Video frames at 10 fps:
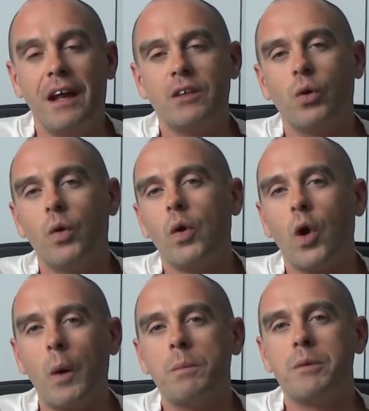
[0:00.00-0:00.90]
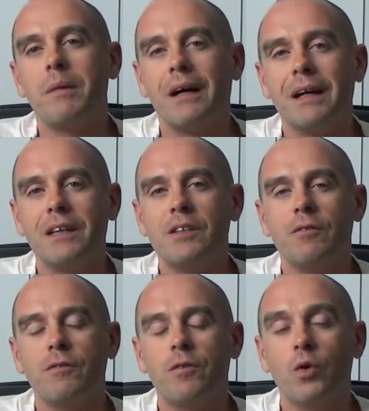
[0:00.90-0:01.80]
And it's all optimized
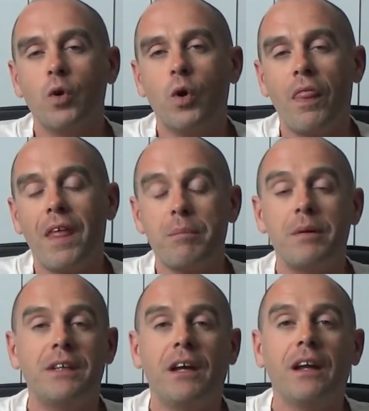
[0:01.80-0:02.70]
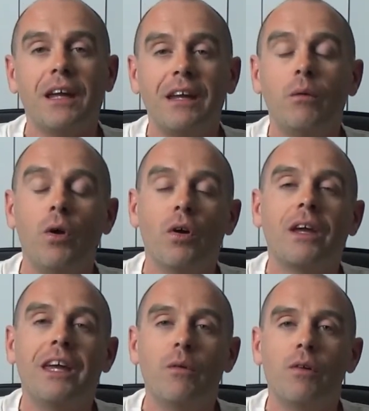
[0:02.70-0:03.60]
for that particular keyword or
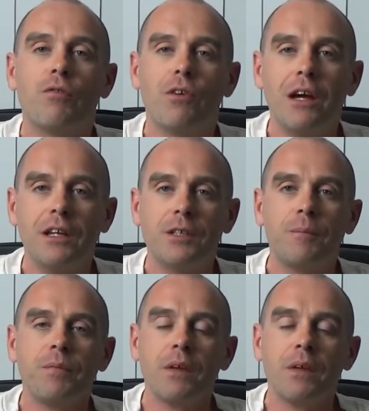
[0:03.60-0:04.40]
keyword phrase.